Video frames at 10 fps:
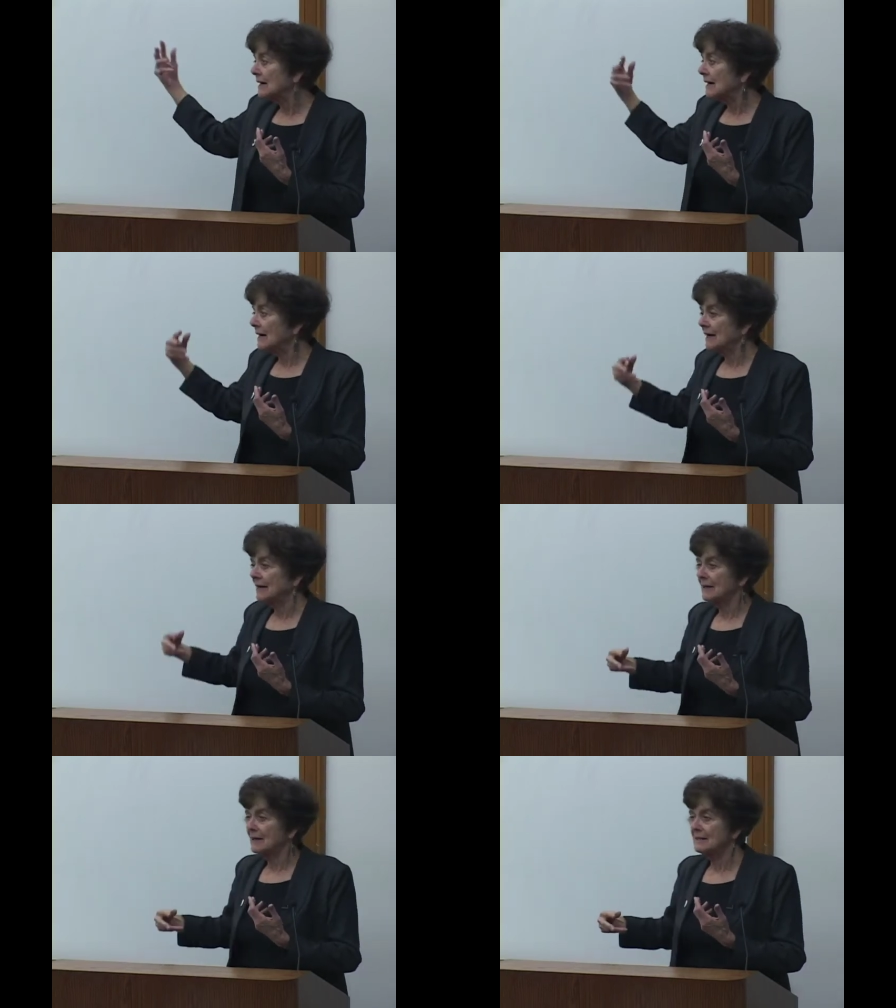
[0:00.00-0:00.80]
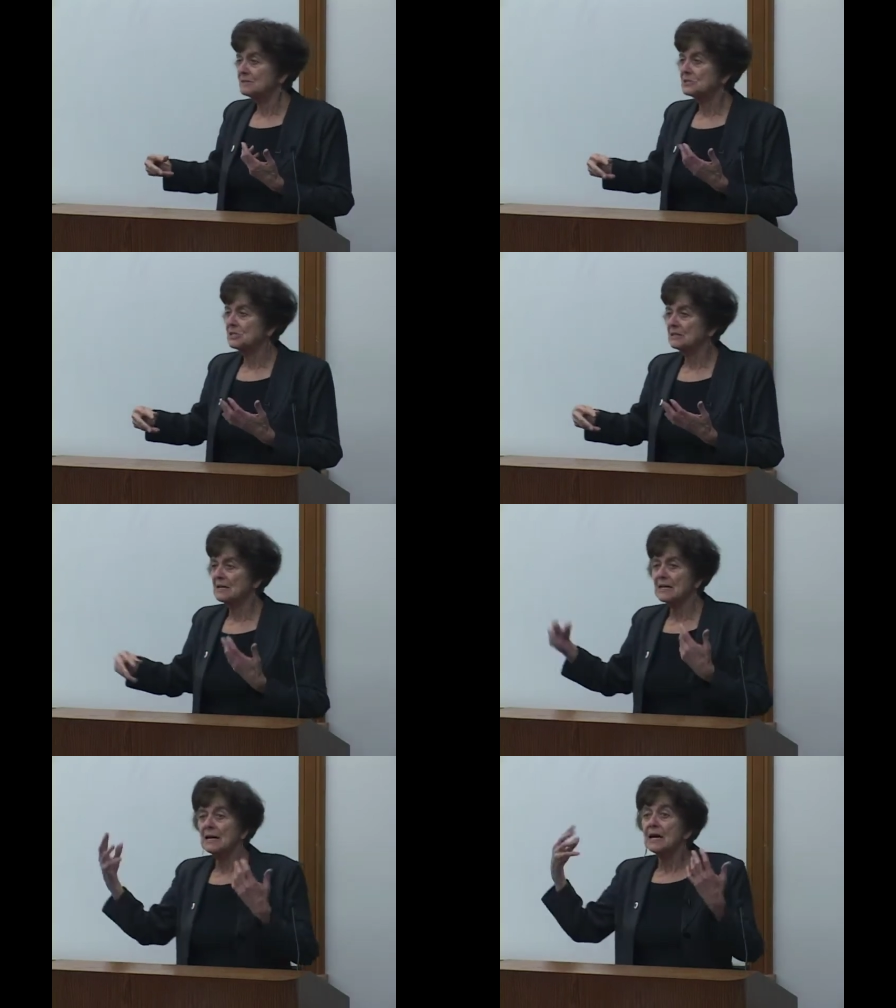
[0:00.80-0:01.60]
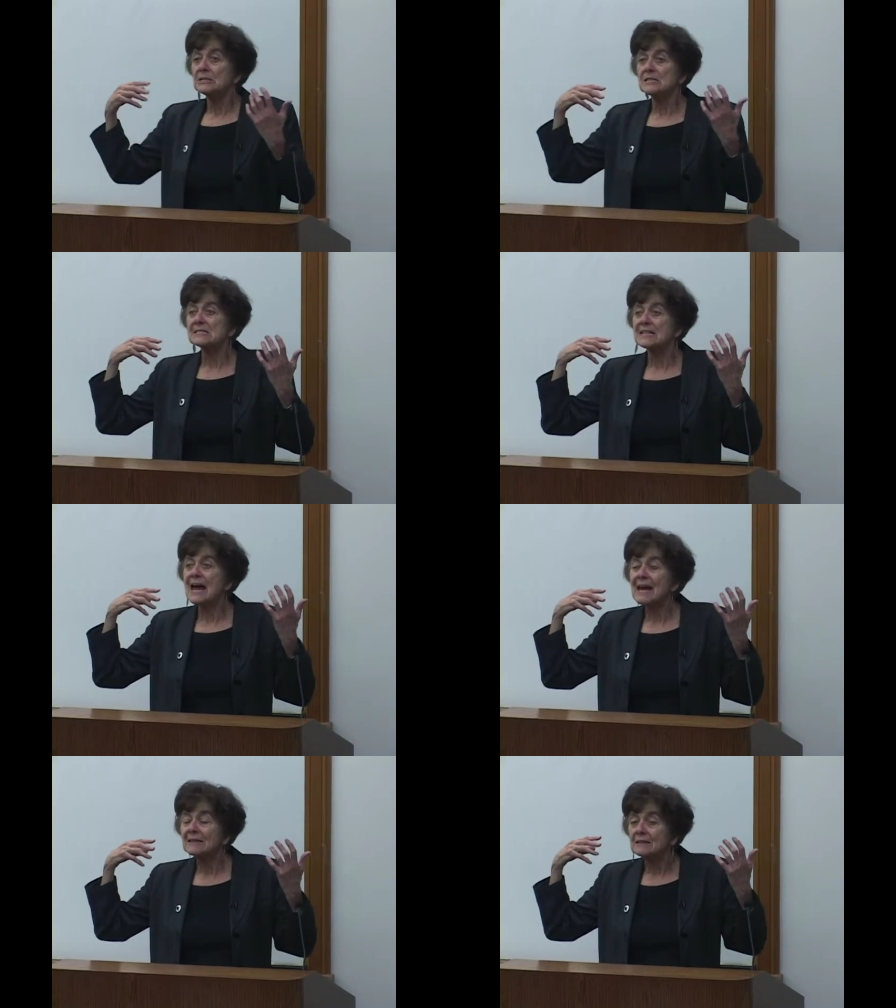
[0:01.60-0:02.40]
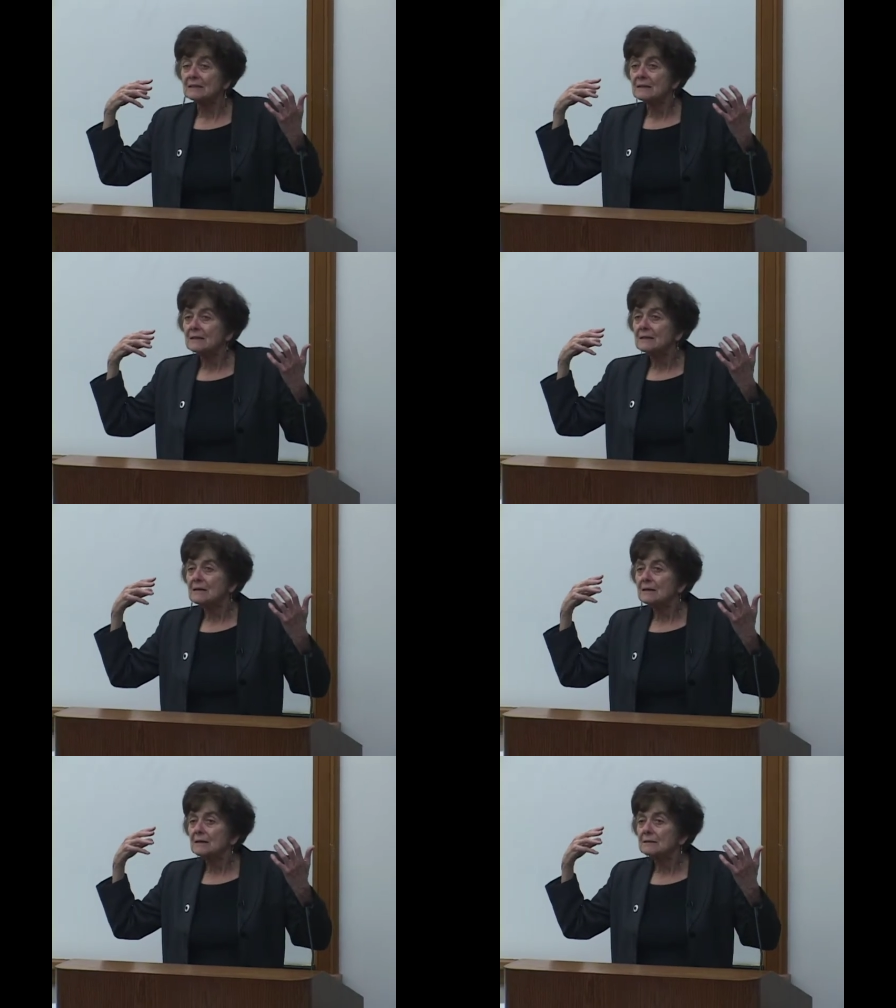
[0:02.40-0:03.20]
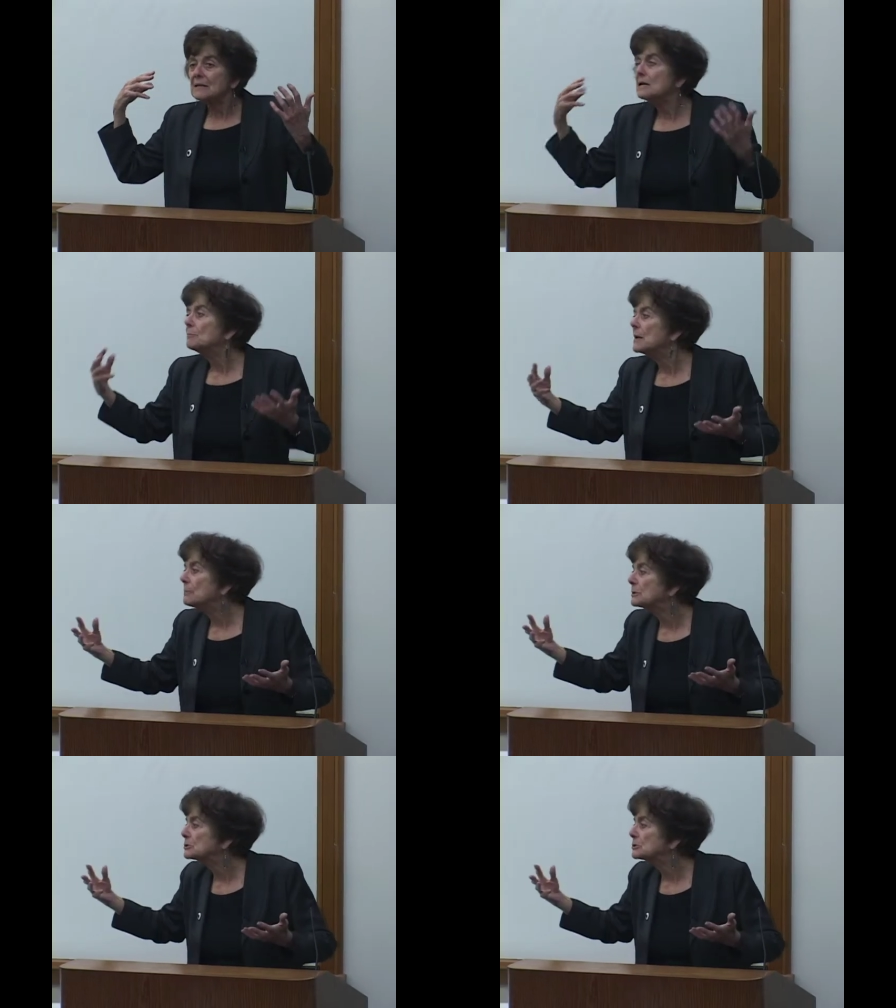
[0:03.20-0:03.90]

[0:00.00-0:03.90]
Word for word: uh, in Chile, does that lead people